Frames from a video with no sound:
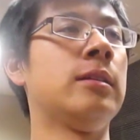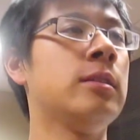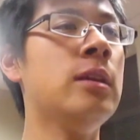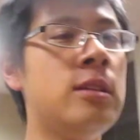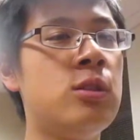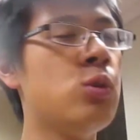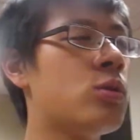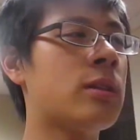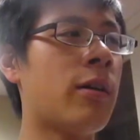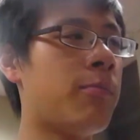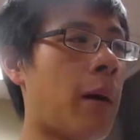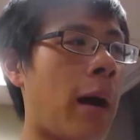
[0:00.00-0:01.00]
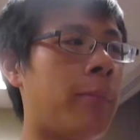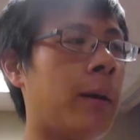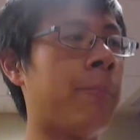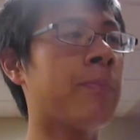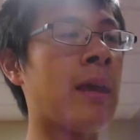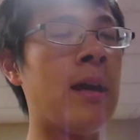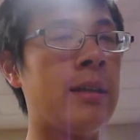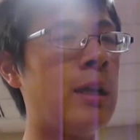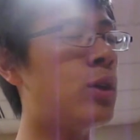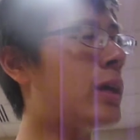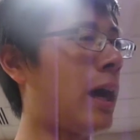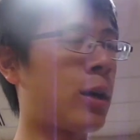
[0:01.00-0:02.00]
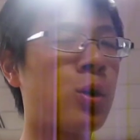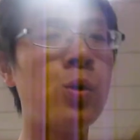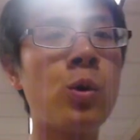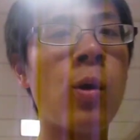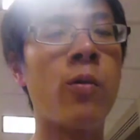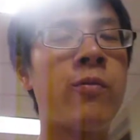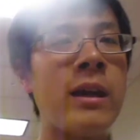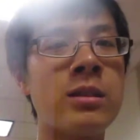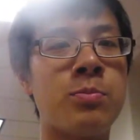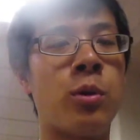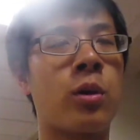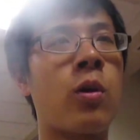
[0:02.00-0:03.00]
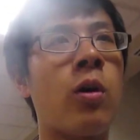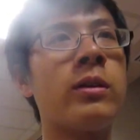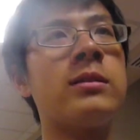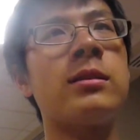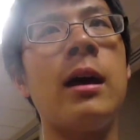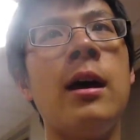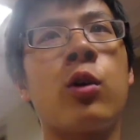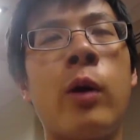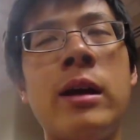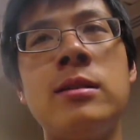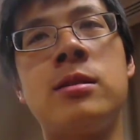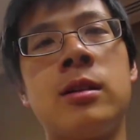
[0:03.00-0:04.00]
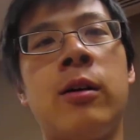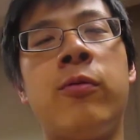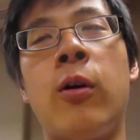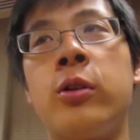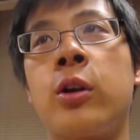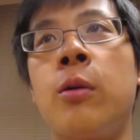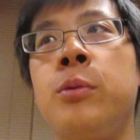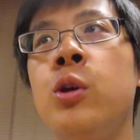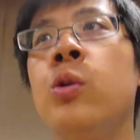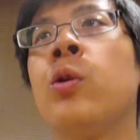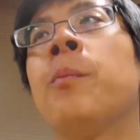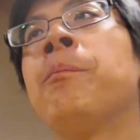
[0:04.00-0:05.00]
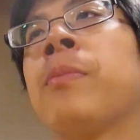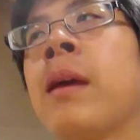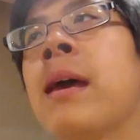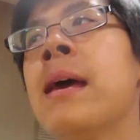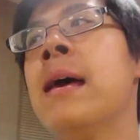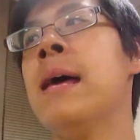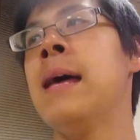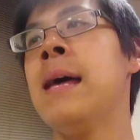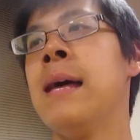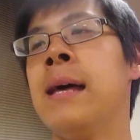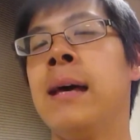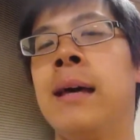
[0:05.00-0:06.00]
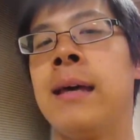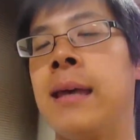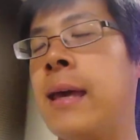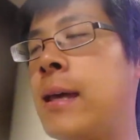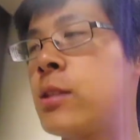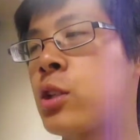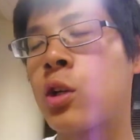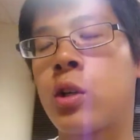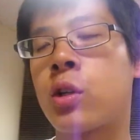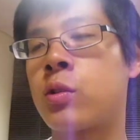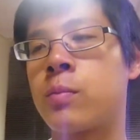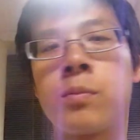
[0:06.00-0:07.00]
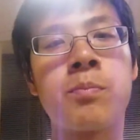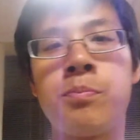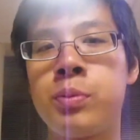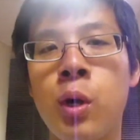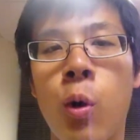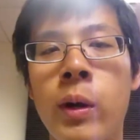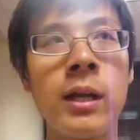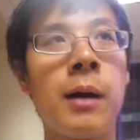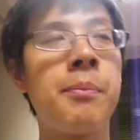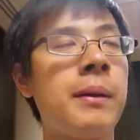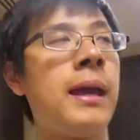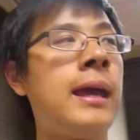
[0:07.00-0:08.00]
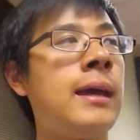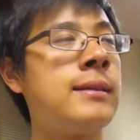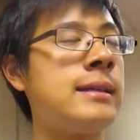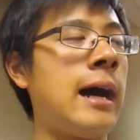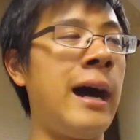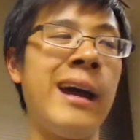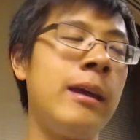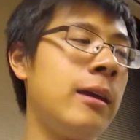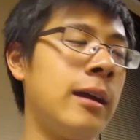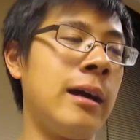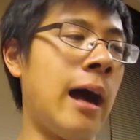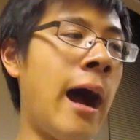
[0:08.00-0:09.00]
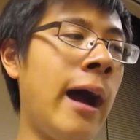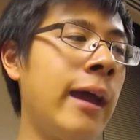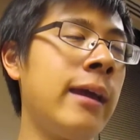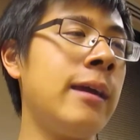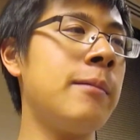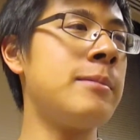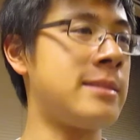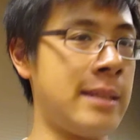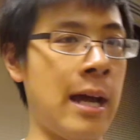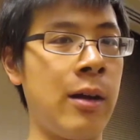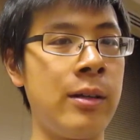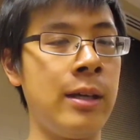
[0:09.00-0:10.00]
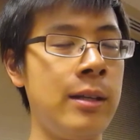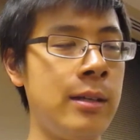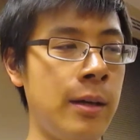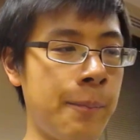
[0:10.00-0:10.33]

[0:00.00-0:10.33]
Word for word: these new stuff pop up. Then you got Google, Facebook, all this crazy stuff on the computer. It's blowing up and I, I am astounded